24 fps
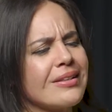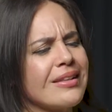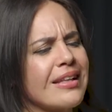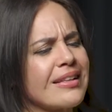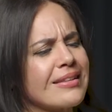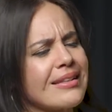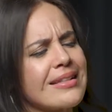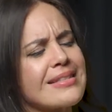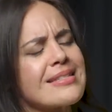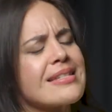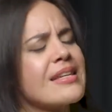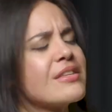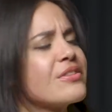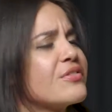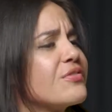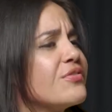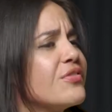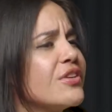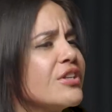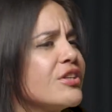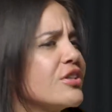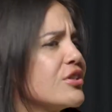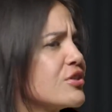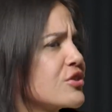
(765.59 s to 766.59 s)
like let's say the
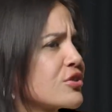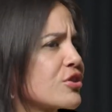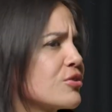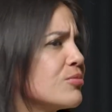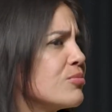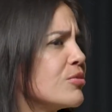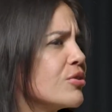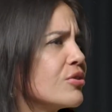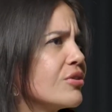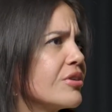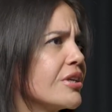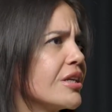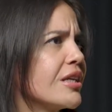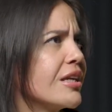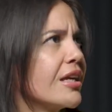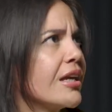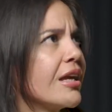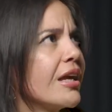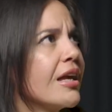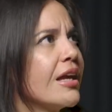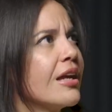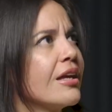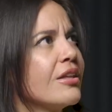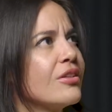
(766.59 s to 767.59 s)
fitness
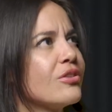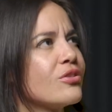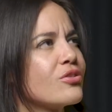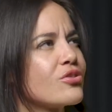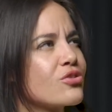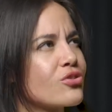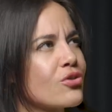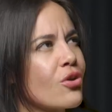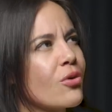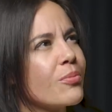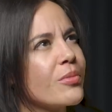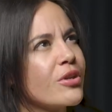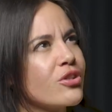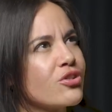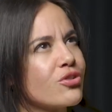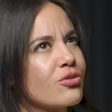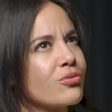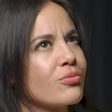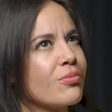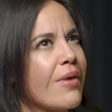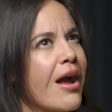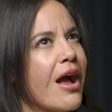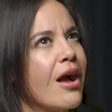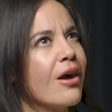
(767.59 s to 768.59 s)
community, there's so much
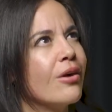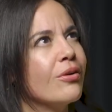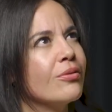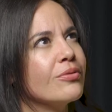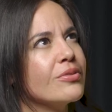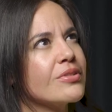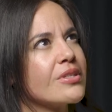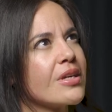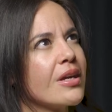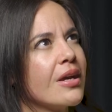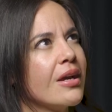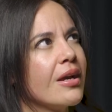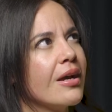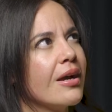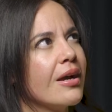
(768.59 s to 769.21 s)
around